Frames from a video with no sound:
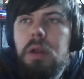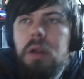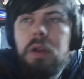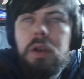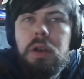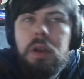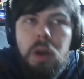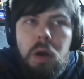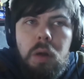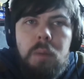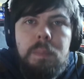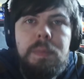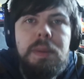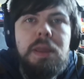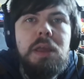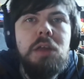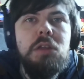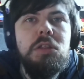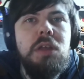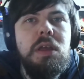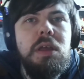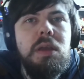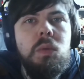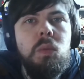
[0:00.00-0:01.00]
Not
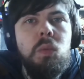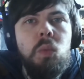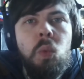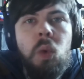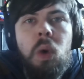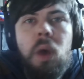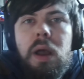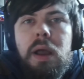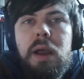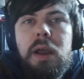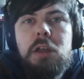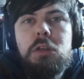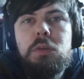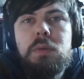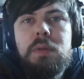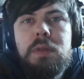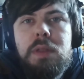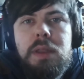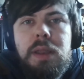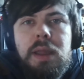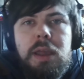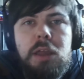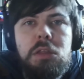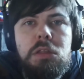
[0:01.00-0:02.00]
because it works with
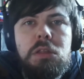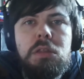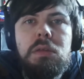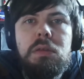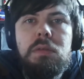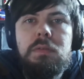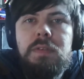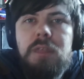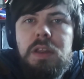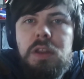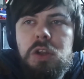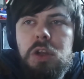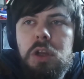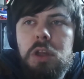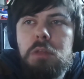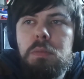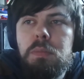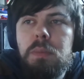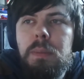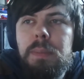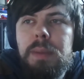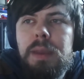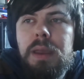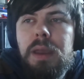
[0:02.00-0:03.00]
today's features,
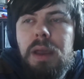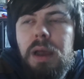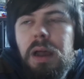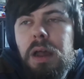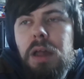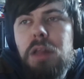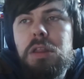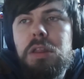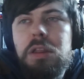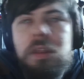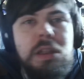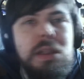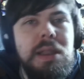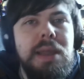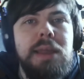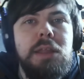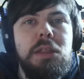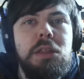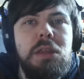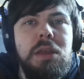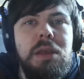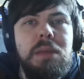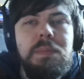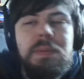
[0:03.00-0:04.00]
but because it's
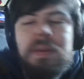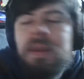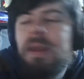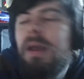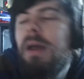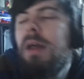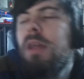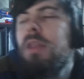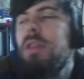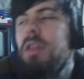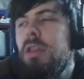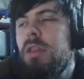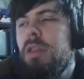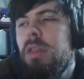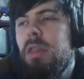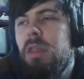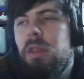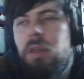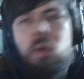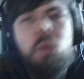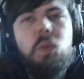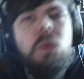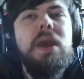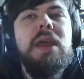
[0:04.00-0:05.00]
legacy, because it's
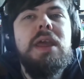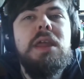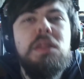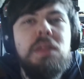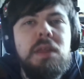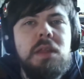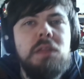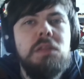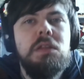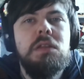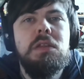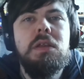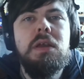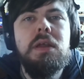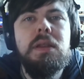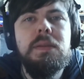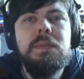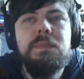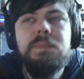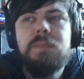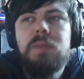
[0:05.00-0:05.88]
the way things are done.